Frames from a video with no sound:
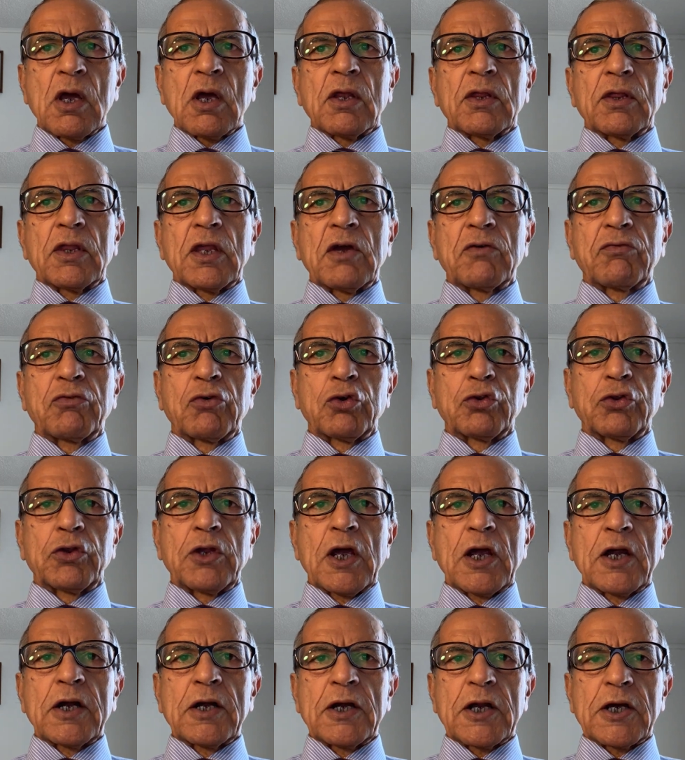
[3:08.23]
Therefore,
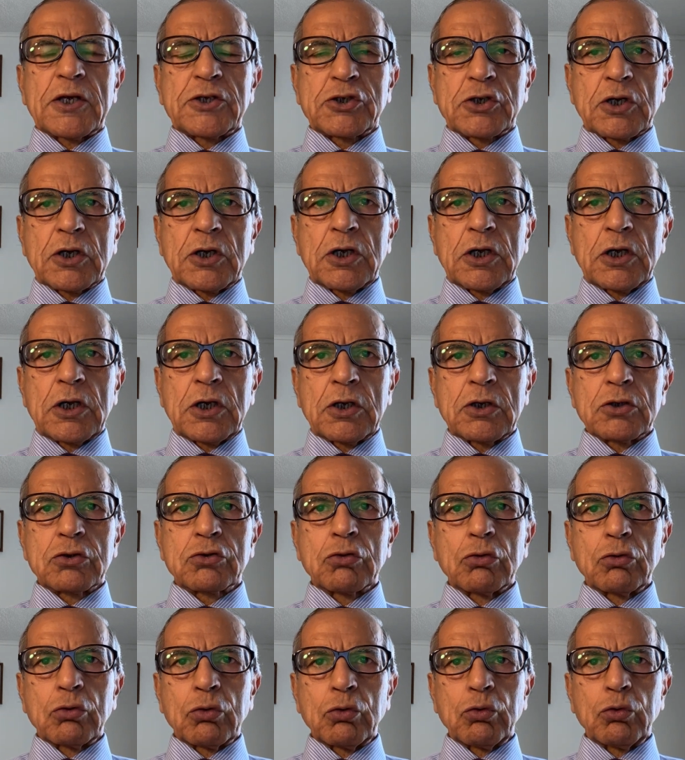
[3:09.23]
their destiny is
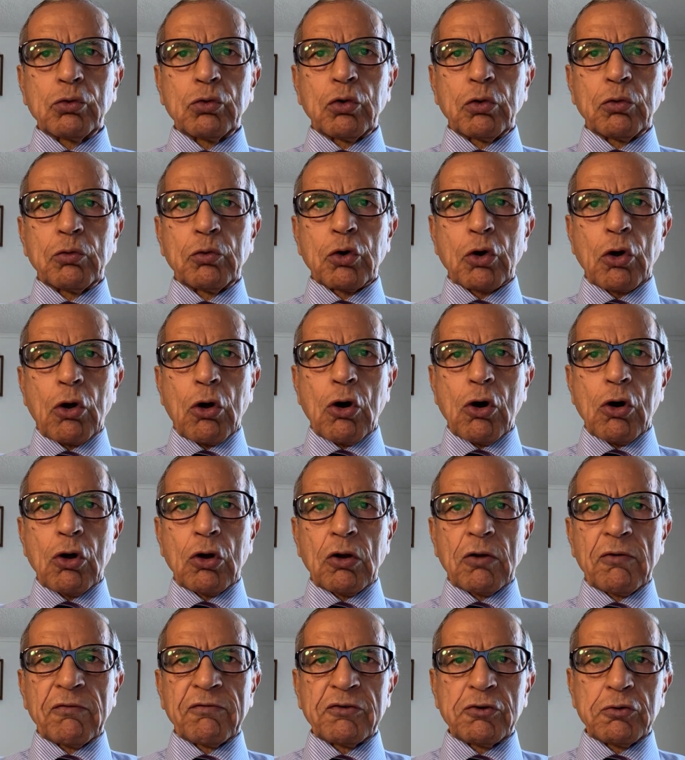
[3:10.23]
to rule over all
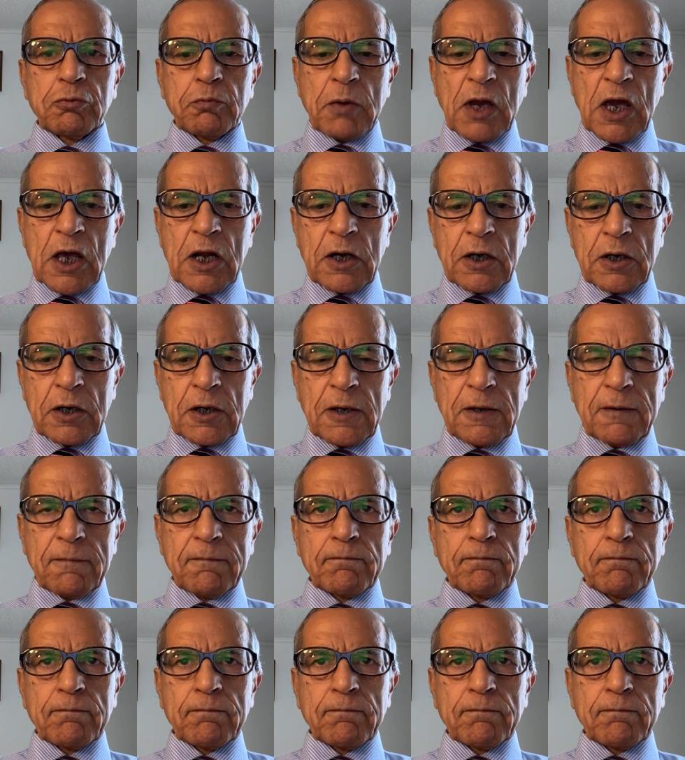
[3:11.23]
of humanity.